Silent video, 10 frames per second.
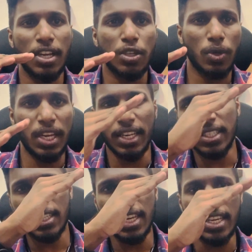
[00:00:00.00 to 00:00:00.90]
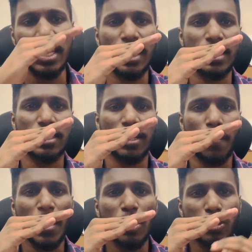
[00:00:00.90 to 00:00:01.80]
So it is increased.
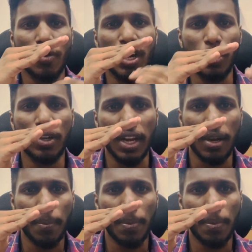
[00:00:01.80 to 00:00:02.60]
So what you tell?